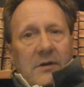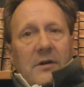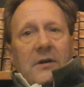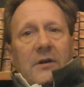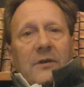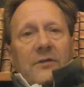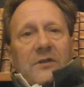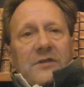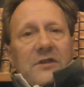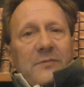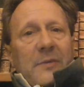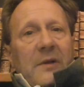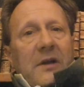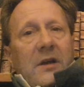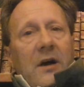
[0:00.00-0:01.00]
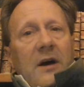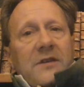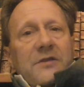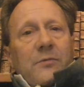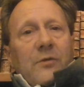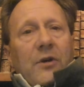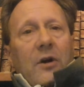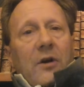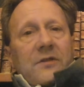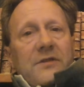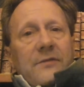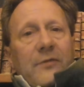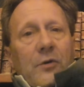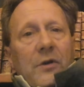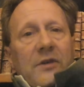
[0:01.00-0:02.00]
This is because it regards the
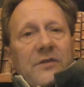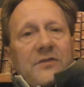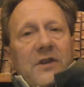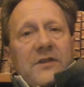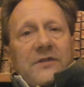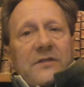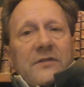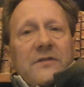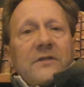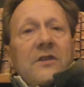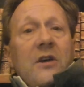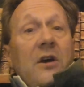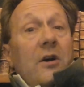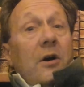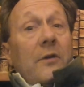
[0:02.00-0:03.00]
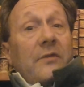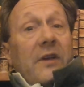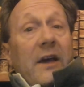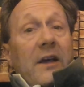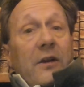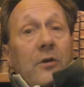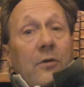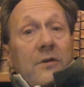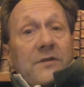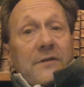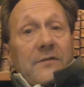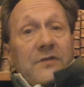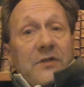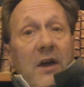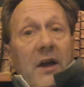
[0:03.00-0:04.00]
very existence of categories of
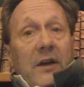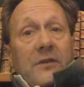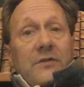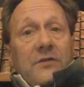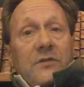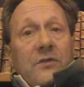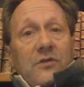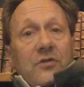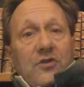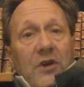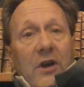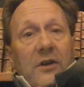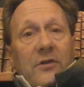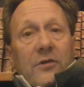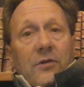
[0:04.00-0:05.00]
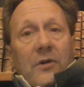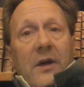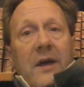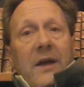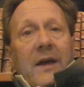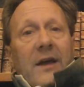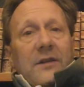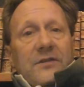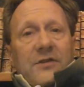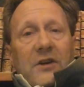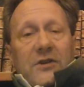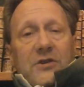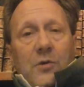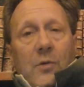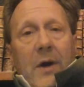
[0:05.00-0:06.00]
sex, gender, and
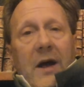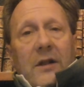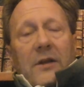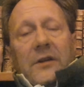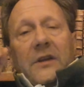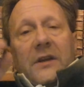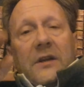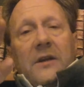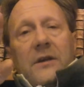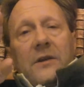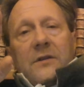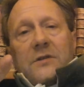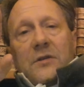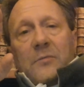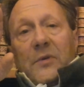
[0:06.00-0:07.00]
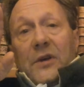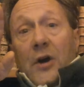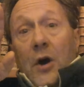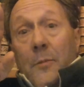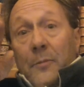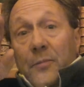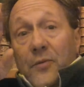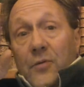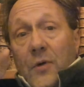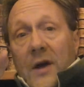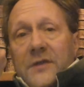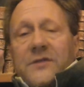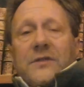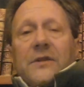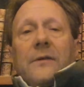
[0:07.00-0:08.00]
sexuality to be
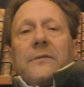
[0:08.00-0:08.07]
oppressive.